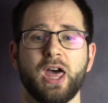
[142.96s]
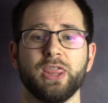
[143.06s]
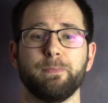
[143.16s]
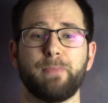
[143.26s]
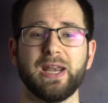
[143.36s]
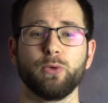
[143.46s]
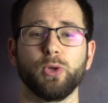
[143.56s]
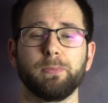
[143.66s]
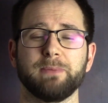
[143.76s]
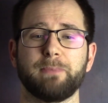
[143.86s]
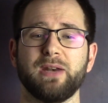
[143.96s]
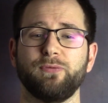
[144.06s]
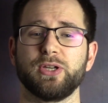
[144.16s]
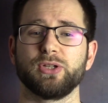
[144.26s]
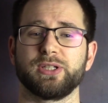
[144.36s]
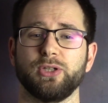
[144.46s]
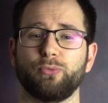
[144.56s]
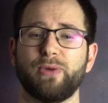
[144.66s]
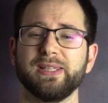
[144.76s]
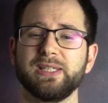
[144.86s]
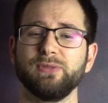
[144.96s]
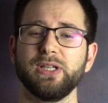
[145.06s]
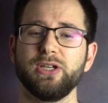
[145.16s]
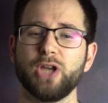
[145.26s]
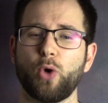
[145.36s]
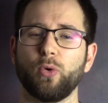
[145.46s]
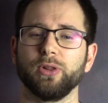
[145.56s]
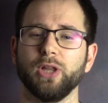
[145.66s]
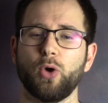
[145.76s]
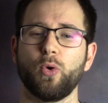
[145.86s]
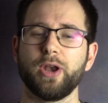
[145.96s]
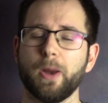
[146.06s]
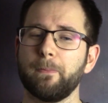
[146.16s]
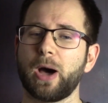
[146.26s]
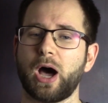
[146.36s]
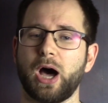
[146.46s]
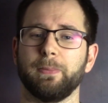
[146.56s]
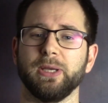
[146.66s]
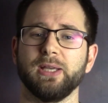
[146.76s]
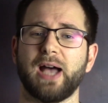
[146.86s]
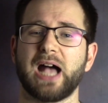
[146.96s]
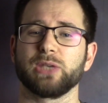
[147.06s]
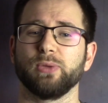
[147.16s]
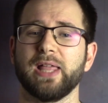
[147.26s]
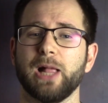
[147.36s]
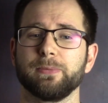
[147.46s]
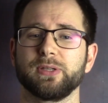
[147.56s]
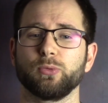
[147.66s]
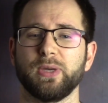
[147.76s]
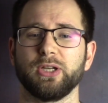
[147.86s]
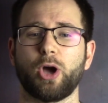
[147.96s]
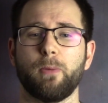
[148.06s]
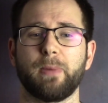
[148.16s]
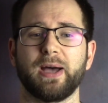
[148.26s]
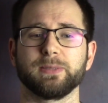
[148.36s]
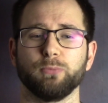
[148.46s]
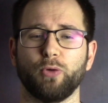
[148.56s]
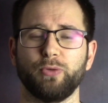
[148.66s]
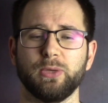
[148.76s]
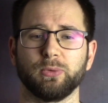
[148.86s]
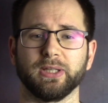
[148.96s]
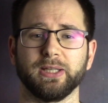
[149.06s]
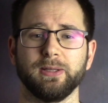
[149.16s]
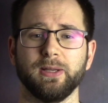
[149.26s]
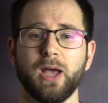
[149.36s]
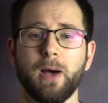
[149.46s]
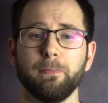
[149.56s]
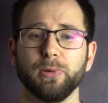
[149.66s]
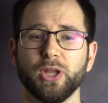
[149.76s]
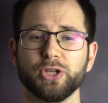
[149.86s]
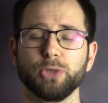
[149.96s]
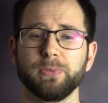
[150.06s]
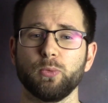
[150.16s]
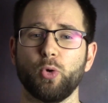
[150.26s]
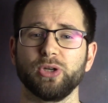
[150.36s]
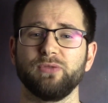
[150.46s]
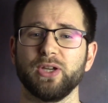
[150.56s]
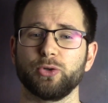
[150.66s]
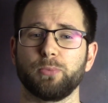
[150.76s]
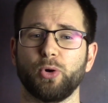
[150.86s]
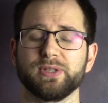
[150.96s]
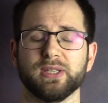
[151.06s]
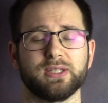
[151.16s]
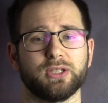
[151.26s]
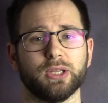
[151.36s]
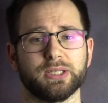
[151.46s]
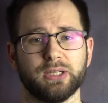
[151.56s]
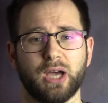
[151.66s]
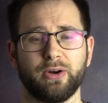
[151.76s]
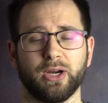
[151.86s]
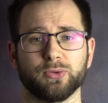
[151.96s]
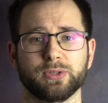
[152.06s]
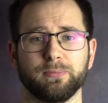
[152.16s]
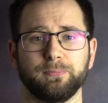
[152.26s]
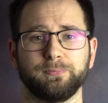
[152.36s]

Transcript: The banner will be beneficial to your relatively low number army, as it will help win combats more frequently. Plus, you'll be awarded victory points in certain scenarios.